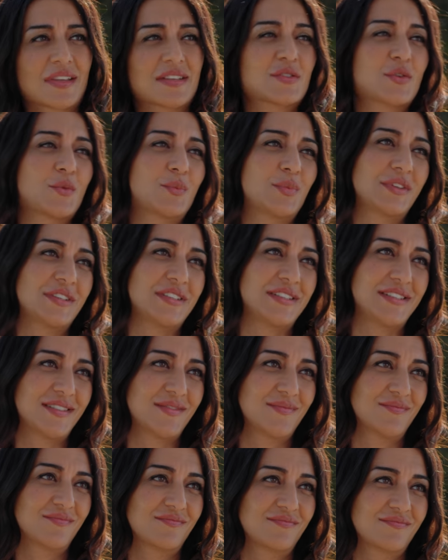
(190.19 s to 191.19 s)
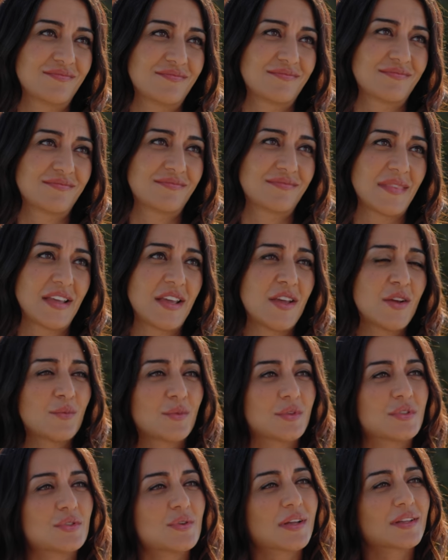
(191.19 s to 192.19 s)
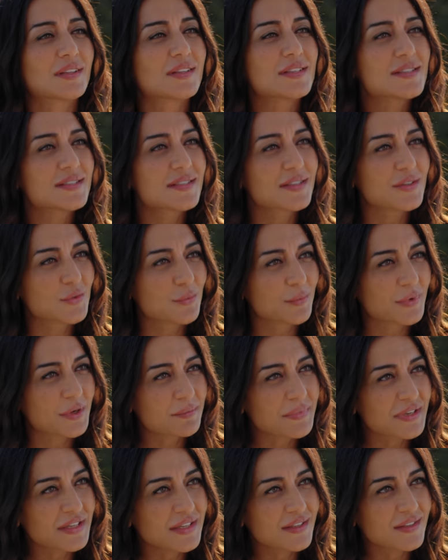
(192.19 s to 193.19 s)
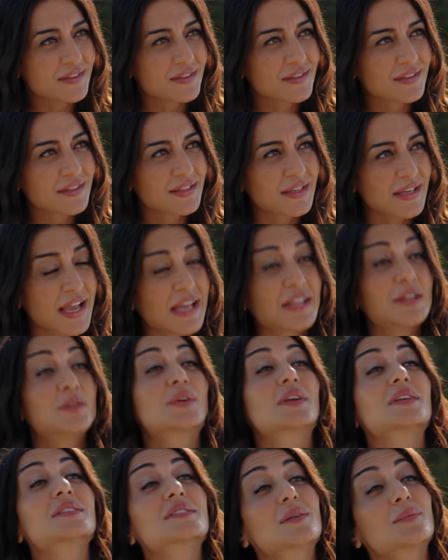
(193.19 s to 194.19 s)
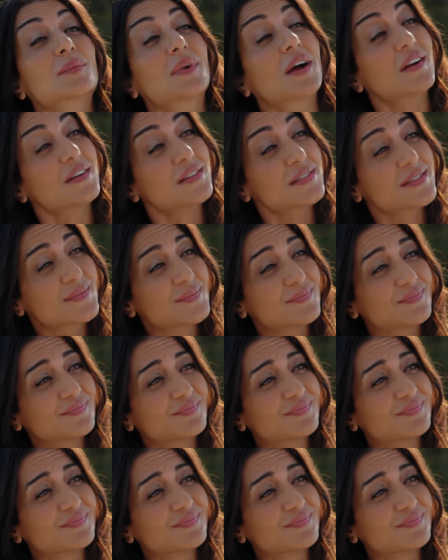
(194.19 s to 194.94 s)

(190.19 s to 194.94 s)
So please, would you at least humor me and look at some cars?